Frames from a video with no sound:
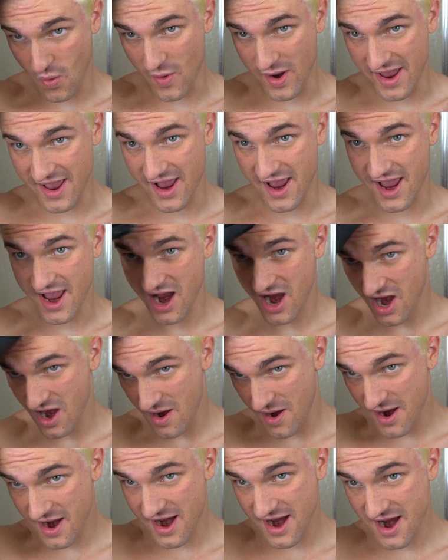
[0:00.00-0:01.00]
We
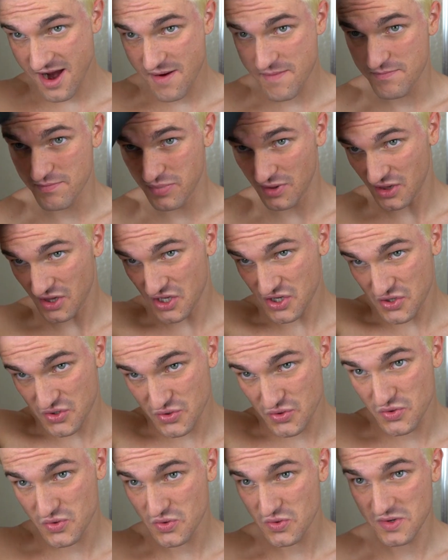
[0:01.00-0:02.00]
are
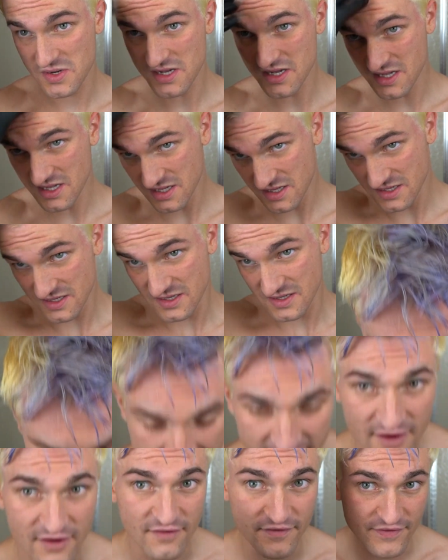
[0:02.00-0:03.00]
blue. My
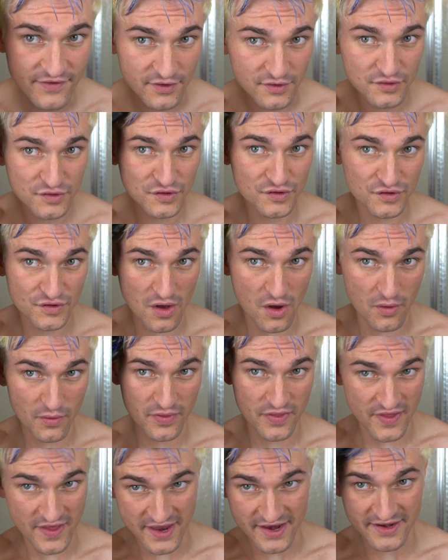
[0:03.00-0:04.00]
hair feels so
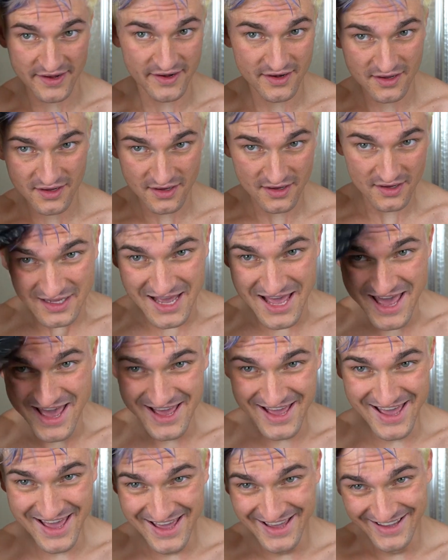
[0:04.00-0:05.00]
thinned.
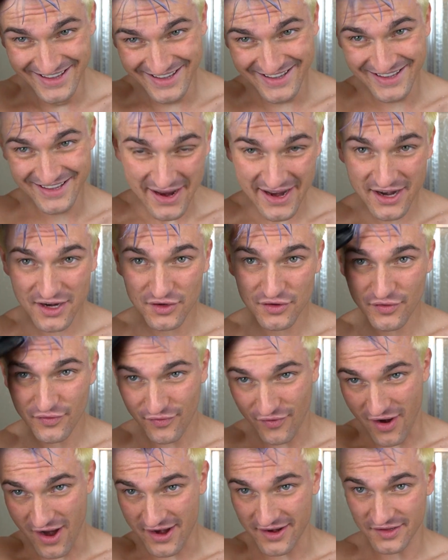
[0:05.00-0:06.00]
My hair's
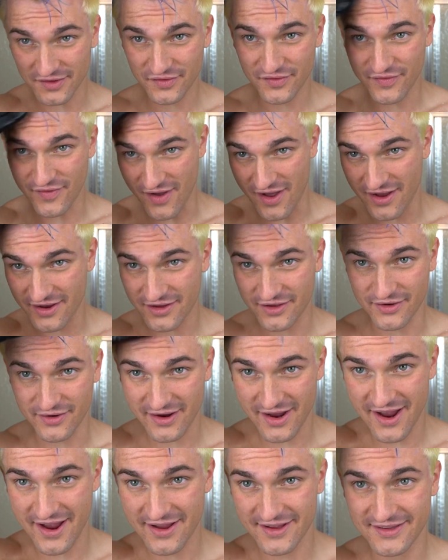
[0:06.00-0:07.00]
fried as fuck, you
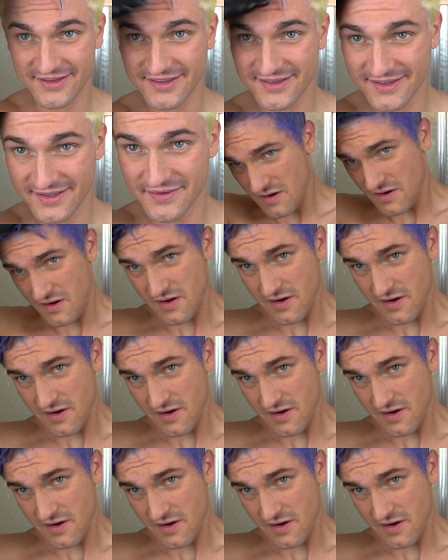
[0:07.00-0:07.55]
guys.